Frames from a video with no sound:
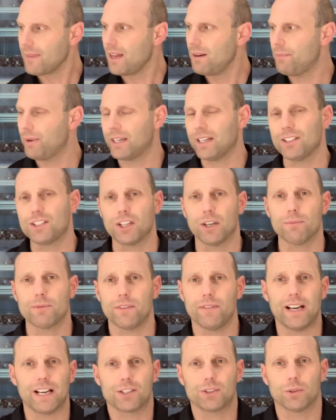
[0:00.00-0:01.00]
But in terms
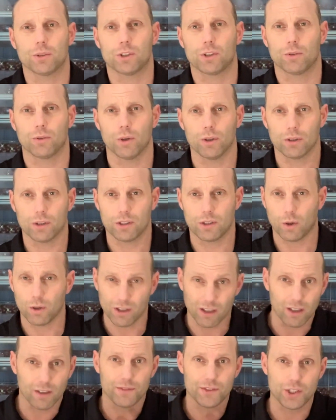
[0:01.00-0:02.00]
of actual
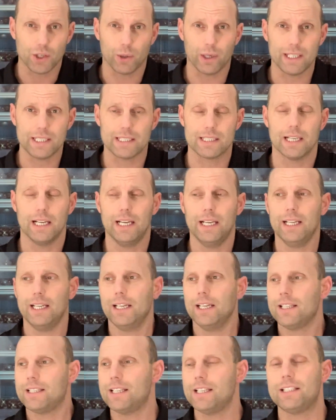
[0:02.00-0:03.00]
curve choice,
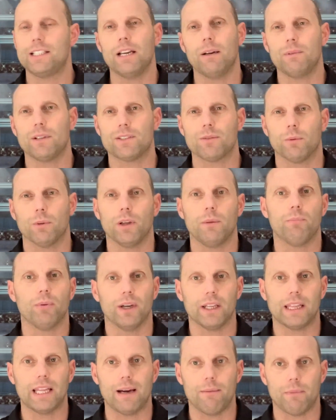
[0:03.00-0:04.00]
CCM doesn't really
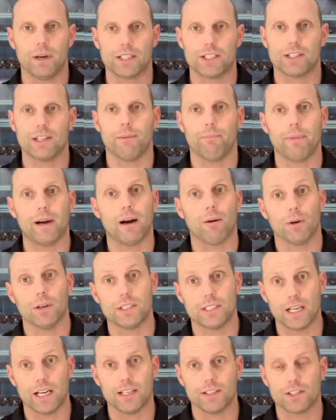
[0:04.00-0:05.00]
bring that much that Bauer
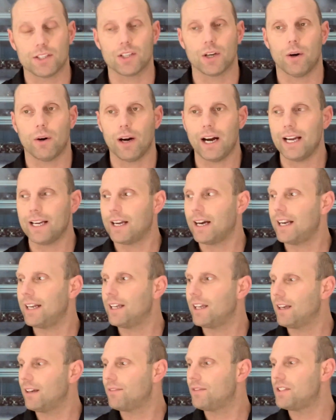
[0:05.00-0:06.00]
does. So I got
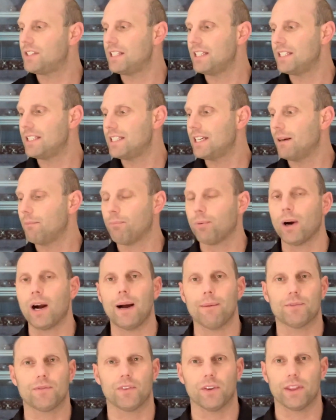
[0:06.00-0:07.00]
to give CCM
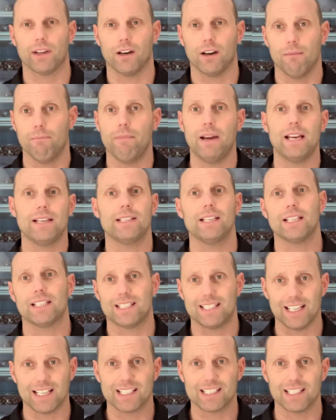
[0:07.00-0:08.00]
props for their amazing
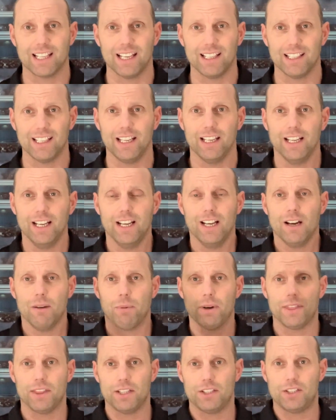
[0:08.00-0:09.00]
sticks lately,
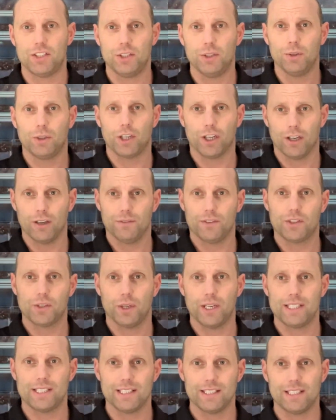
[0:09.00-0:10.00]
but the two curve
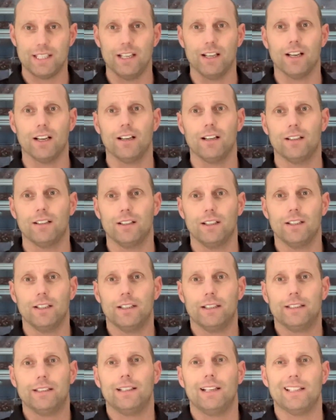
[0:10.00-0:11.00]
choices here,
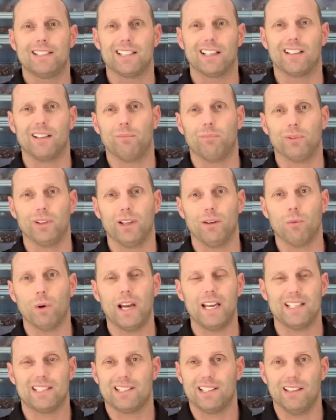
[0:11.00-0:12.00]
it's a complete
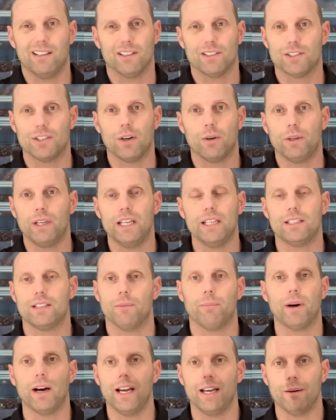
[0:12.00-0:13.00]
waste, and there's no need to
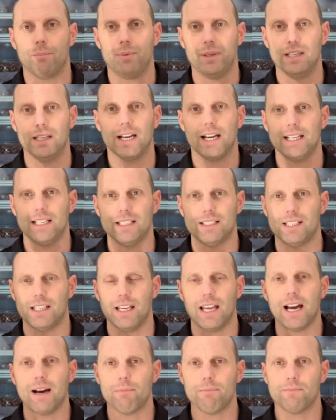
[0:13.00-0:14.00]
buy a
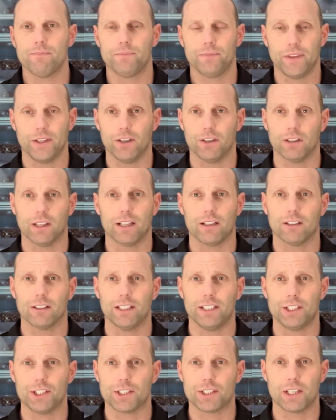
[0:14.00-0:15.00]
P90TM. You're
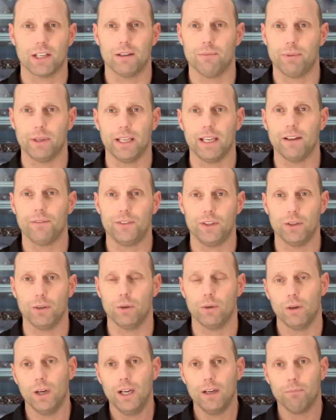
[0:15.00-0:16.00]
literally just going to be, if
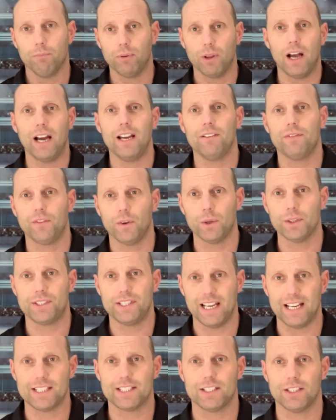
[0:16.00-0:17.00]
you blindfold
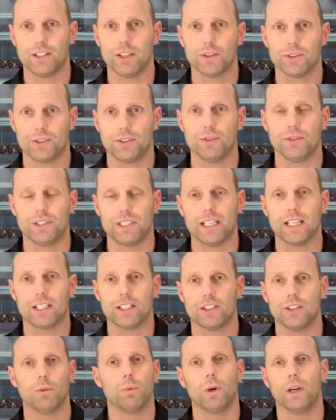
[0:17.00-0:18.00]
tested those two
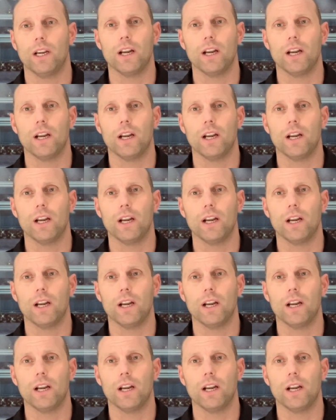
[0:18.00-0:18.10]
sticks, you would